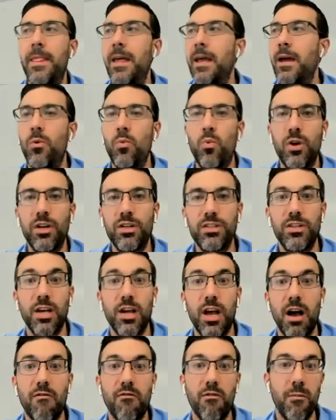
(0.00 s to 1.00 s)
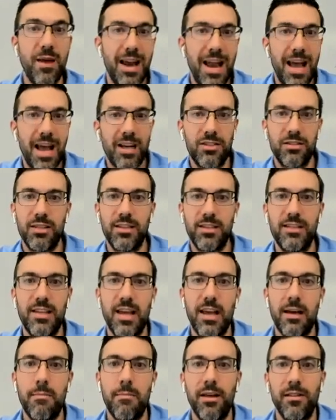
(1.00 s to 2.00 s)
and what does the government actually
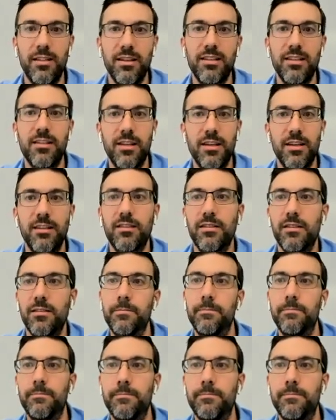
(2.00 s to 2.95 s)
say about these things?